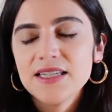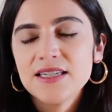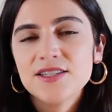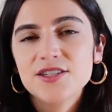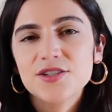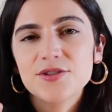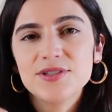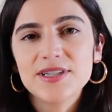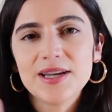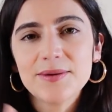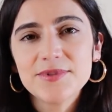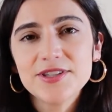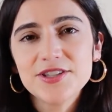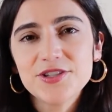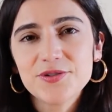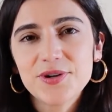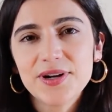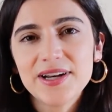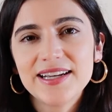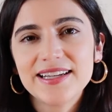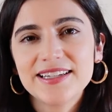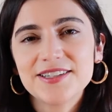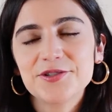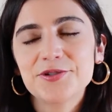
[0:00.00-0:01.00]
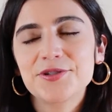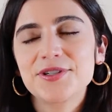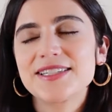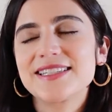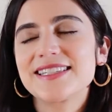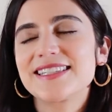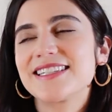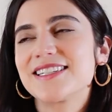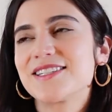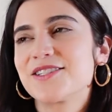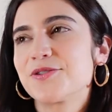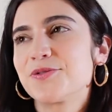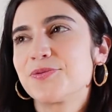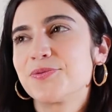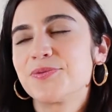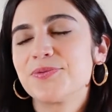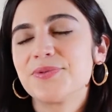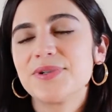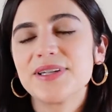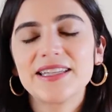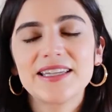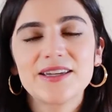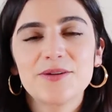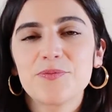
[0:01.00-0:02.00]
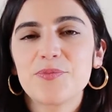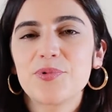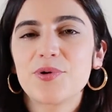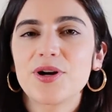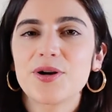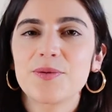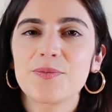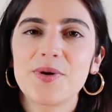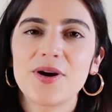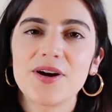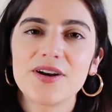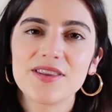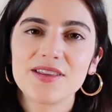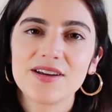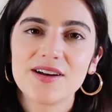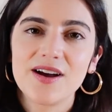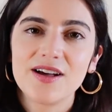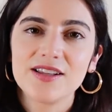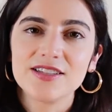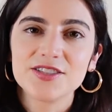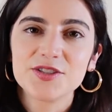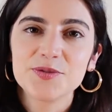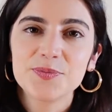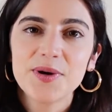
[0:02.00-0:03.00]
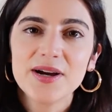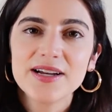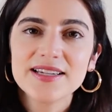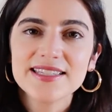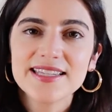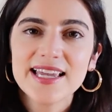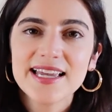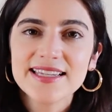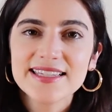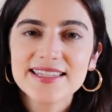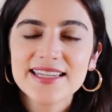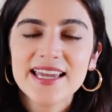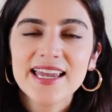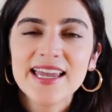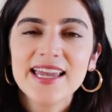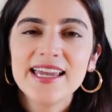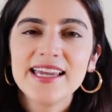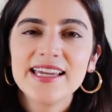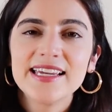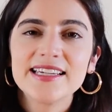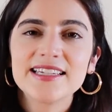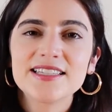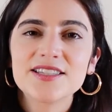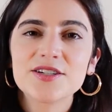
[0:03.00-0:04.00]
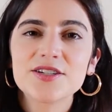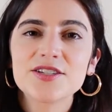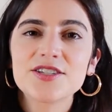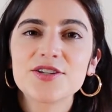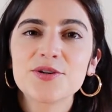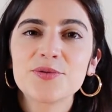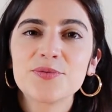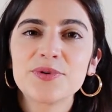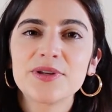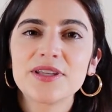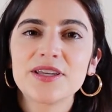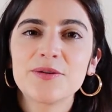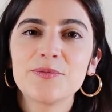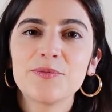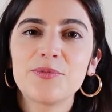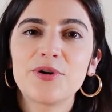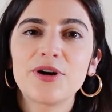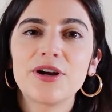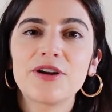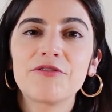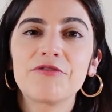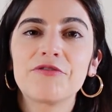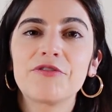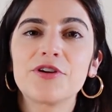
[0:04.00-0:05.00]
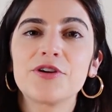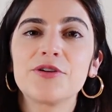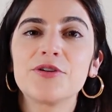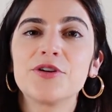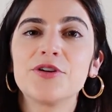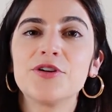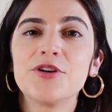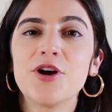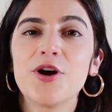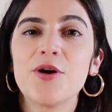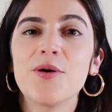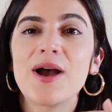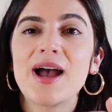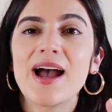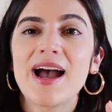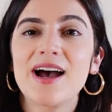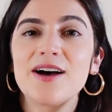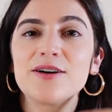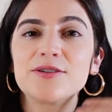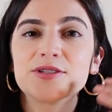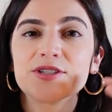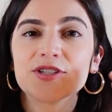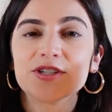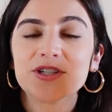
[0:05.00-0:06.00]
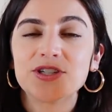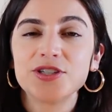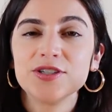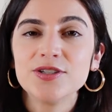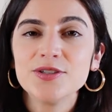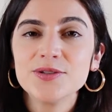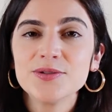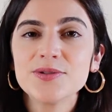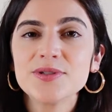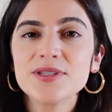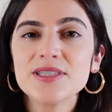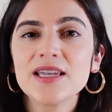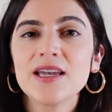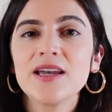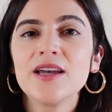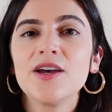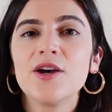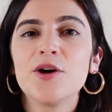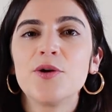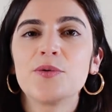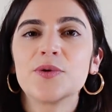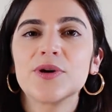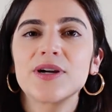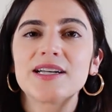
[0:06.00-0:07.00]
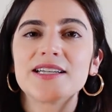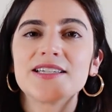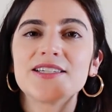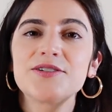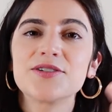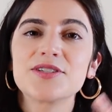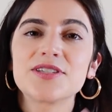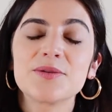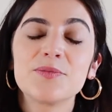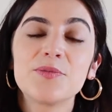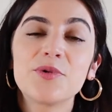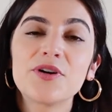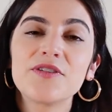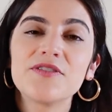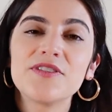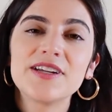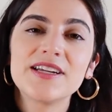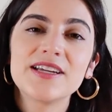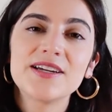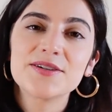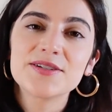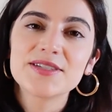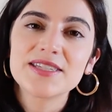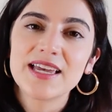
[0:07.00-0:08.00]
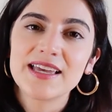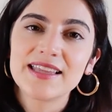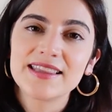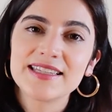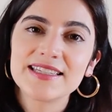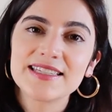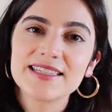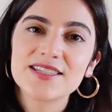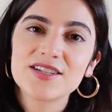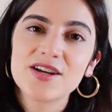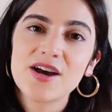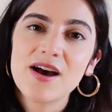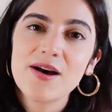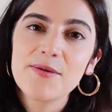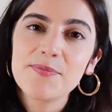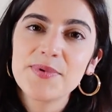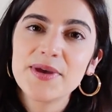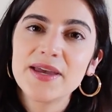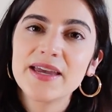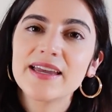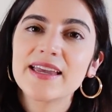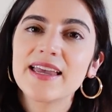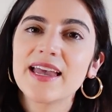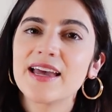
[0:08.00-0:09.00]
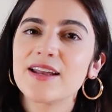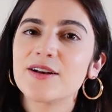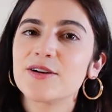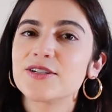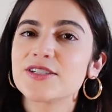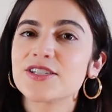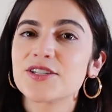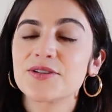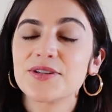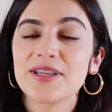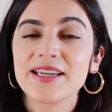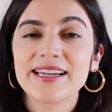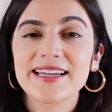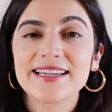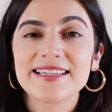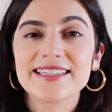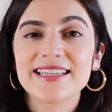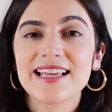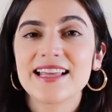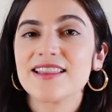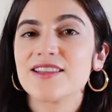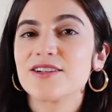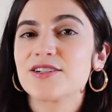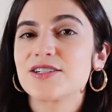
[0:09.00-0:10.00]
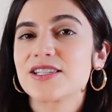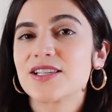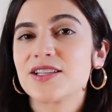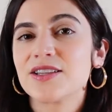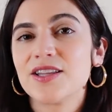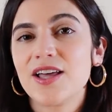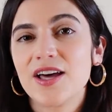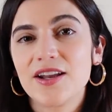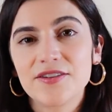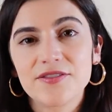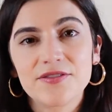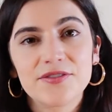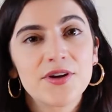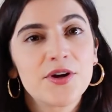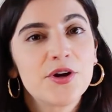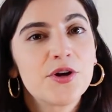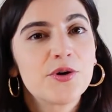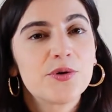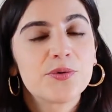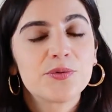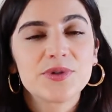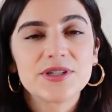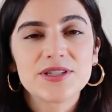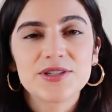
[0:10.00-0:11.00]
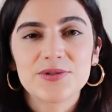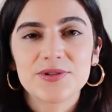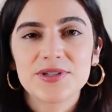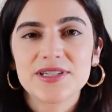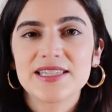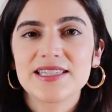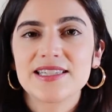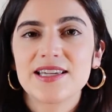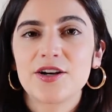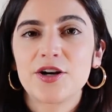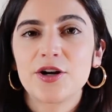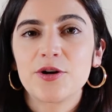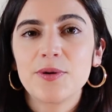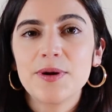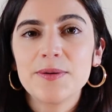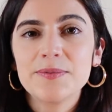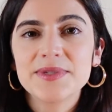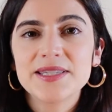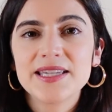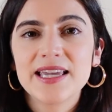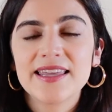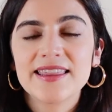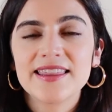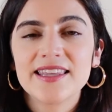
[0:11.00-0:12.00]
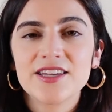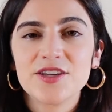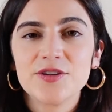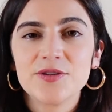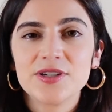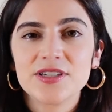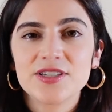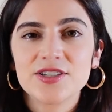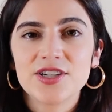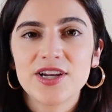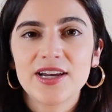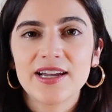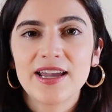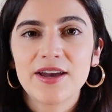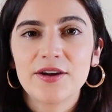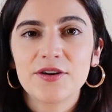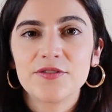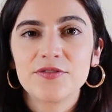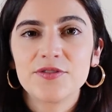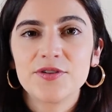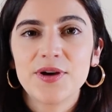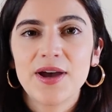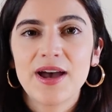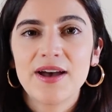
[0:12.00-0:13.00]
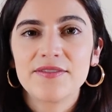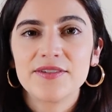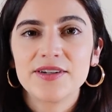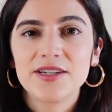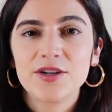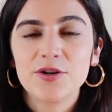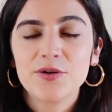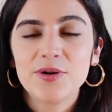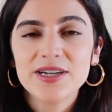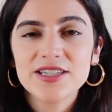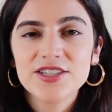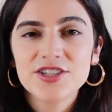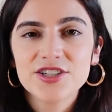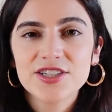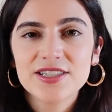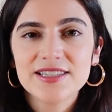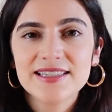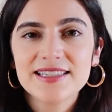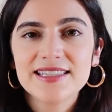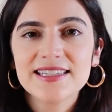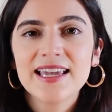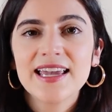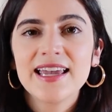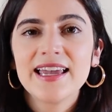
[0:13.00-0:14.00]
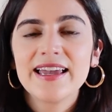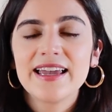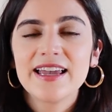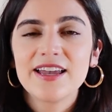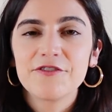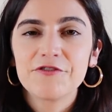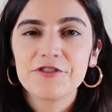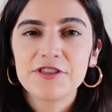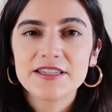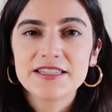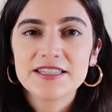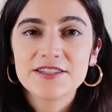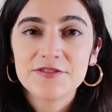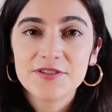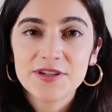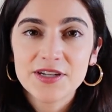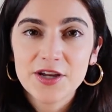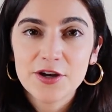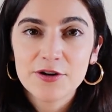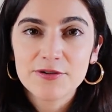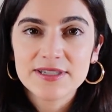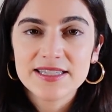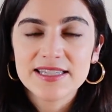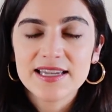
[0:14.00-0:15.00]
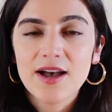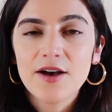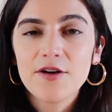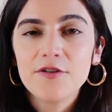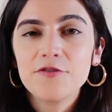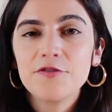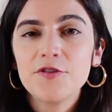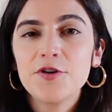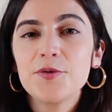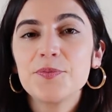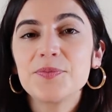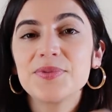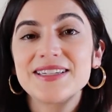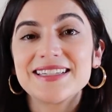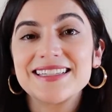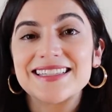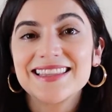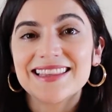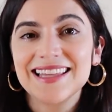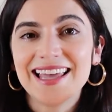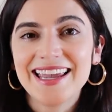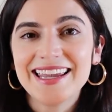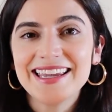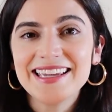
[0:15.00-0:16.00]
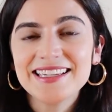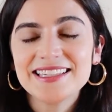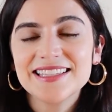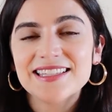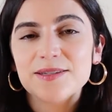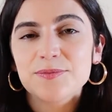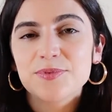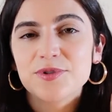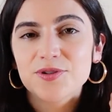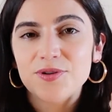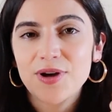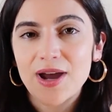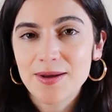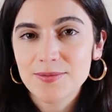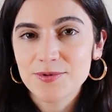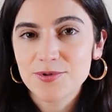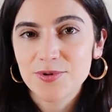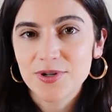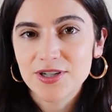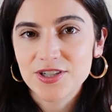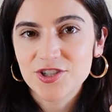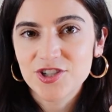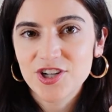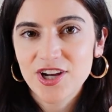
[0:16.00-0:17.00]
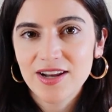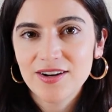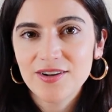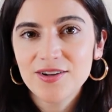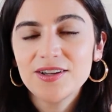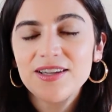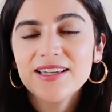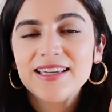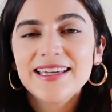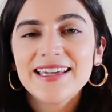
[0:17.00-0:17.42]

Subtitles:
So demonstrated interest is a really important part of the college process. It's also really important for you to know how to use. We're going to do some more videos on this topic. And also, like I said, there's a lot of resources on our website that you can check out if you have any questions. If this video is helpful, please like, subscribe to our channel.